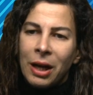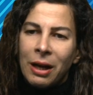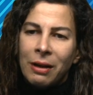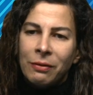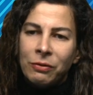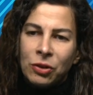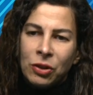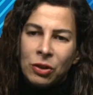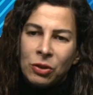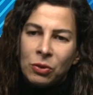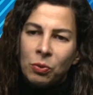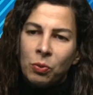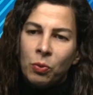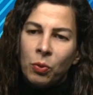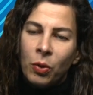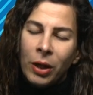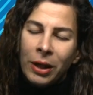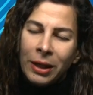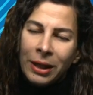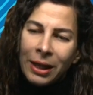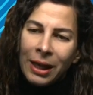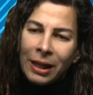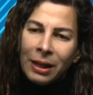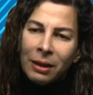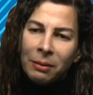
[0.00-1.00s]
have just
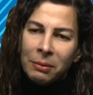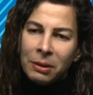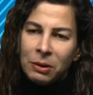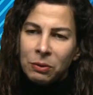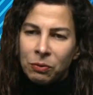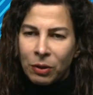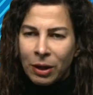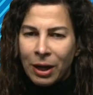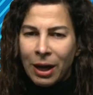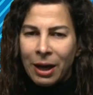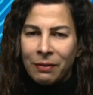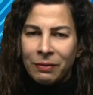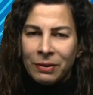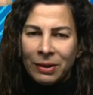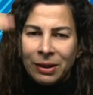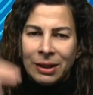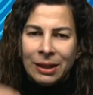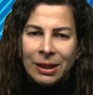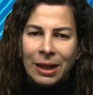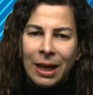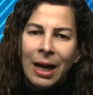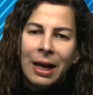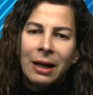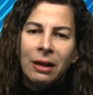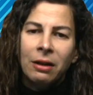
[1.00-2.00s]
one element, we have a
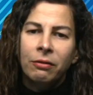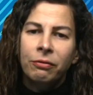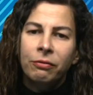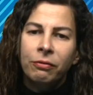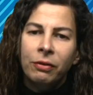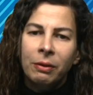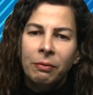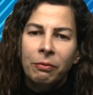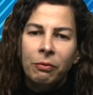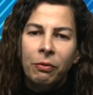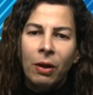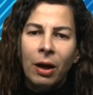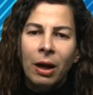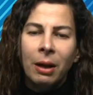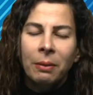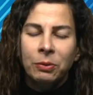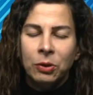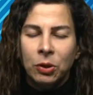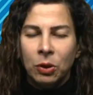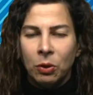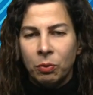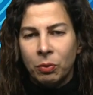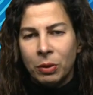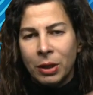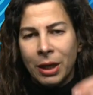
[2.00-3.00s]
stack of flip-flops,
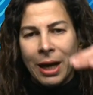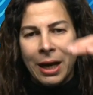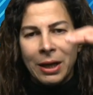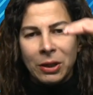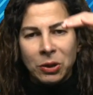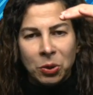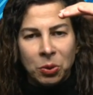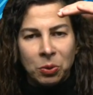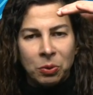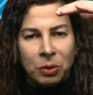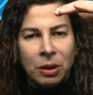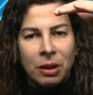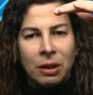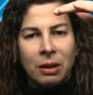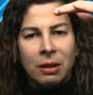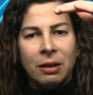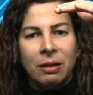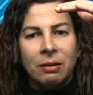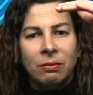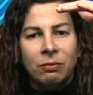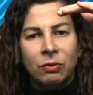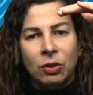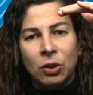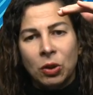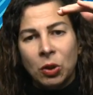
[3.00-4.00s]
so we
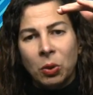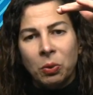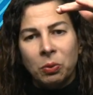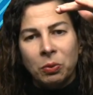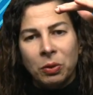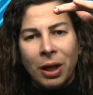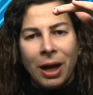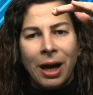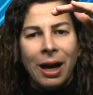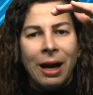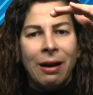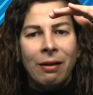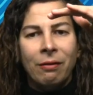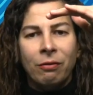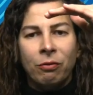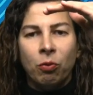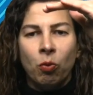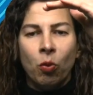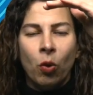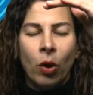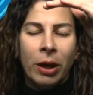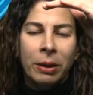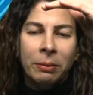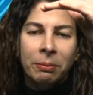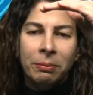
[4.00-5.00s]
actually we don't have
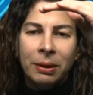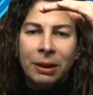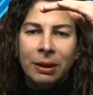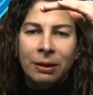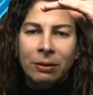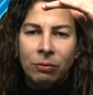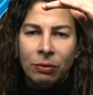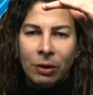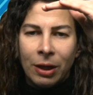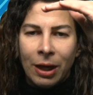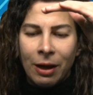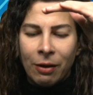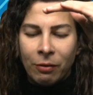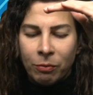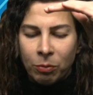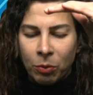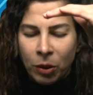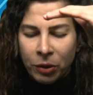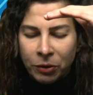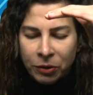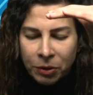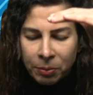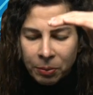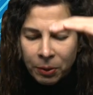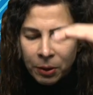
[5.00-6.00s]
one bit, we have
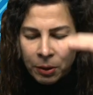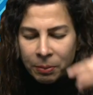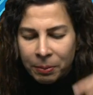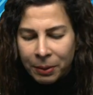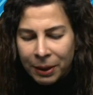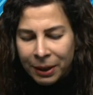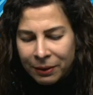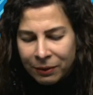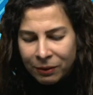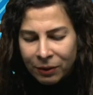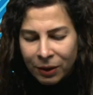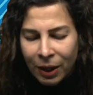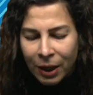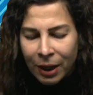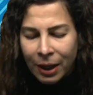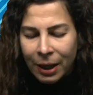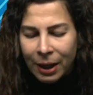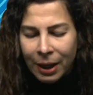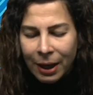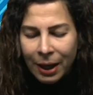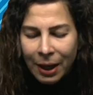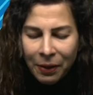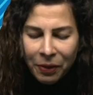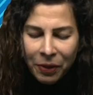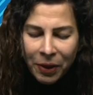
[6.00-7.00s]
multiple bits.
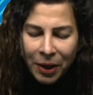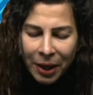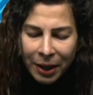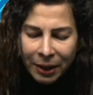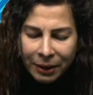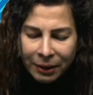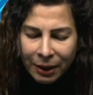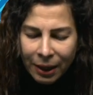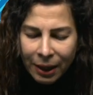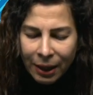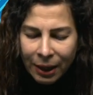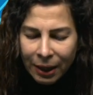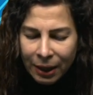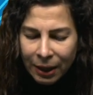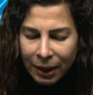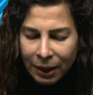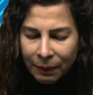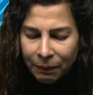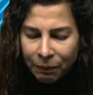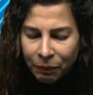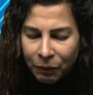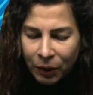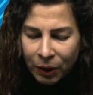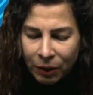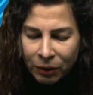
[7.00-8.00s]
And then
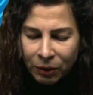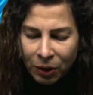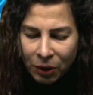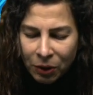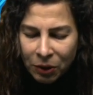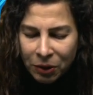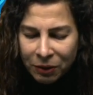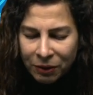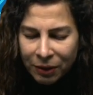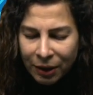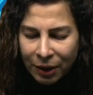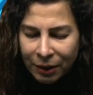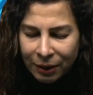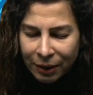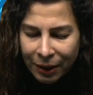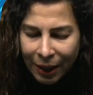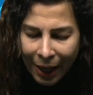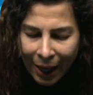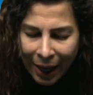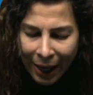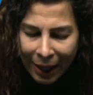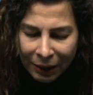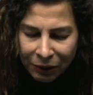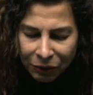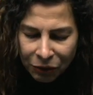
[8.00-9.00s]
there is an
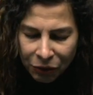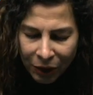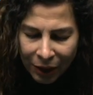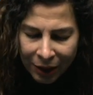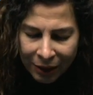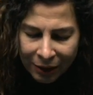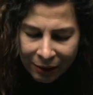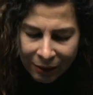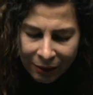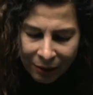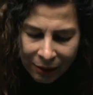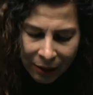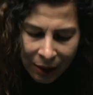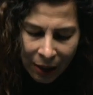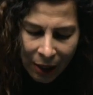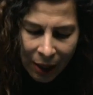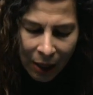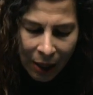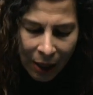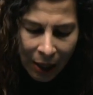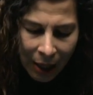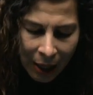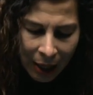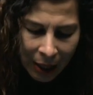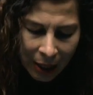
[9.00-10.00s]
address
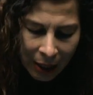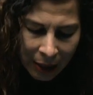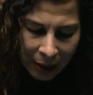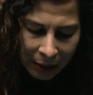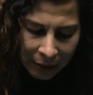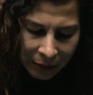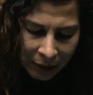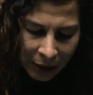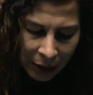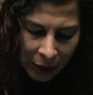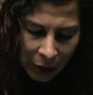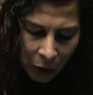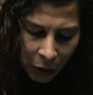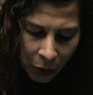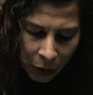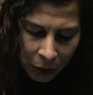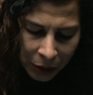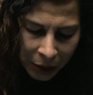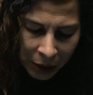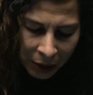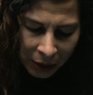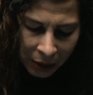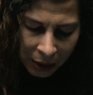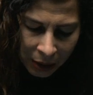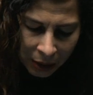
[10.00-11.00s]

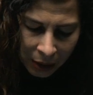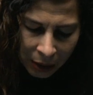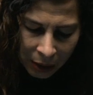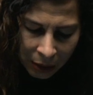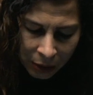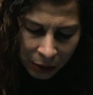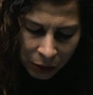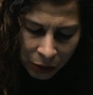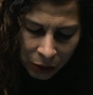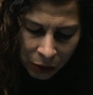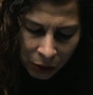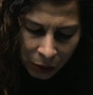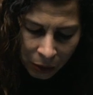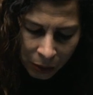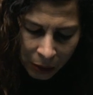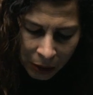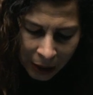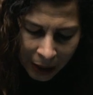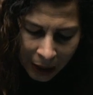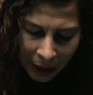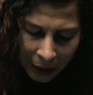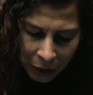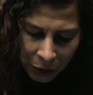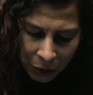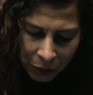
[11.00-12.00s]
decoder here, so it
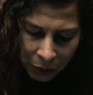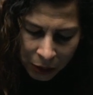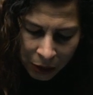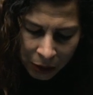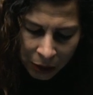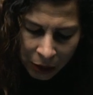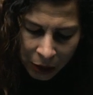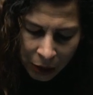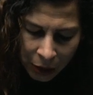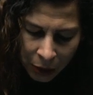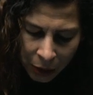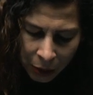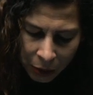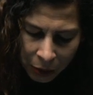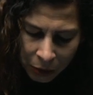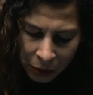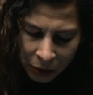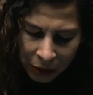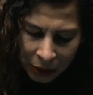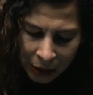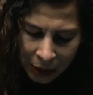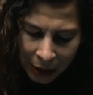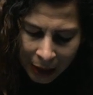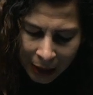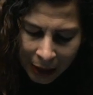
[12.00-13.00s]
actually
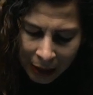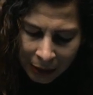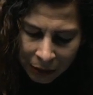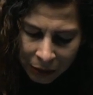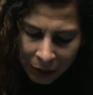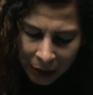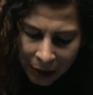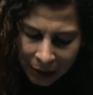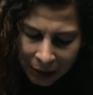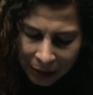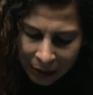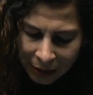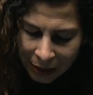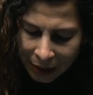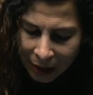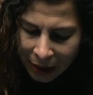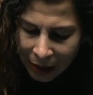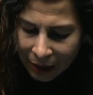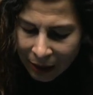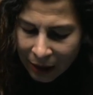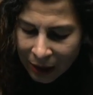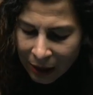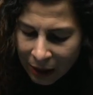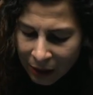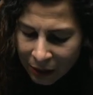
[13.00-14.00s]
decodes the address,
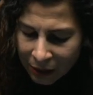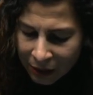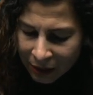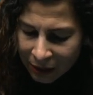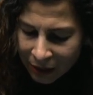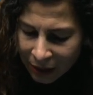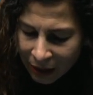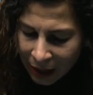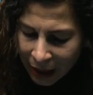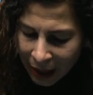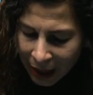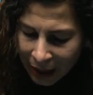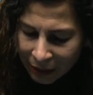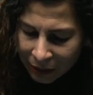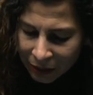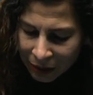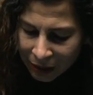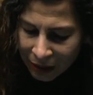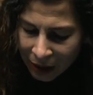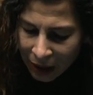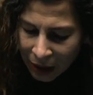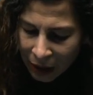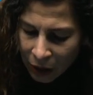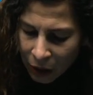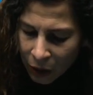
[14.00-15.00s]
and here is an
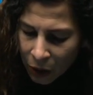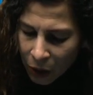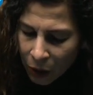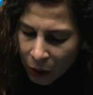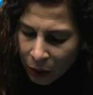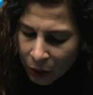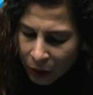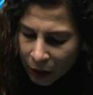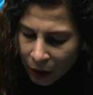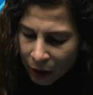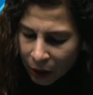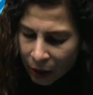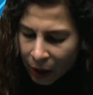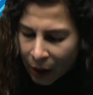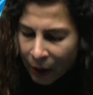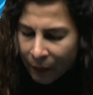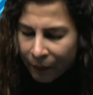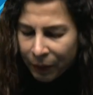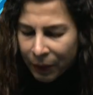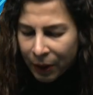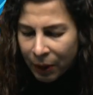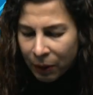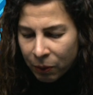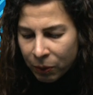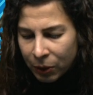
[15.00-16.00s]
address encoder,
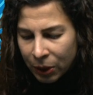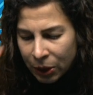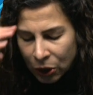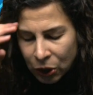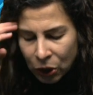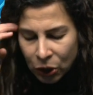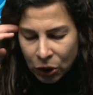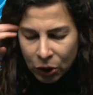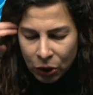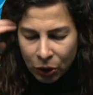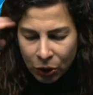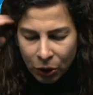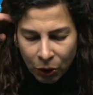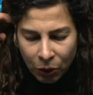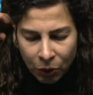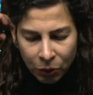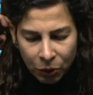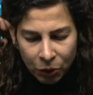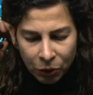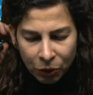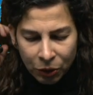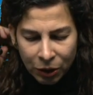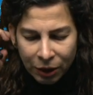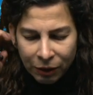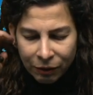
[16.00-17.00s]
which
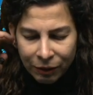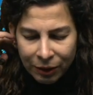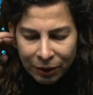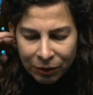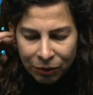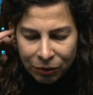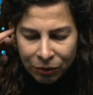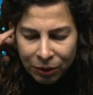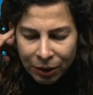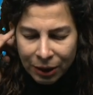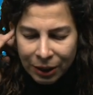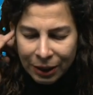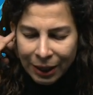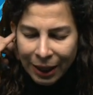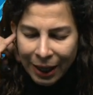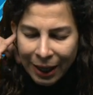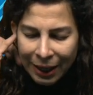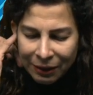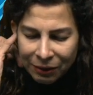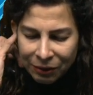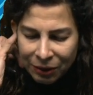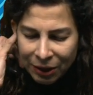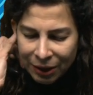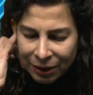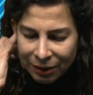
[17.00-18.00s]
you give it read
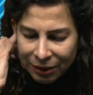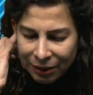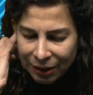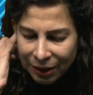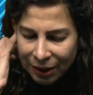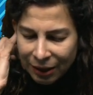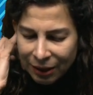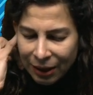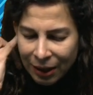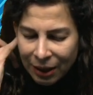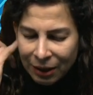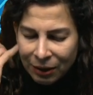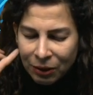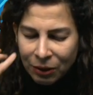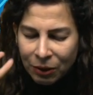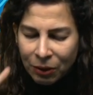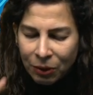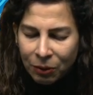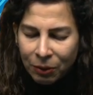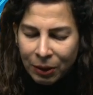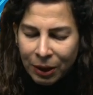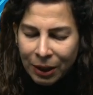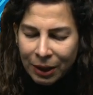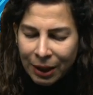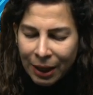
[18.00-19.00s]
address, and then
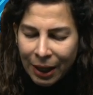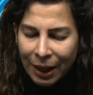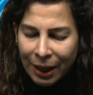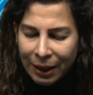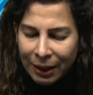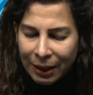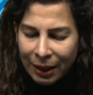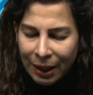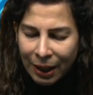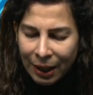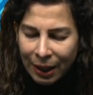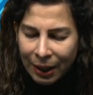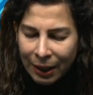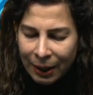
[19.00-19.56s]
again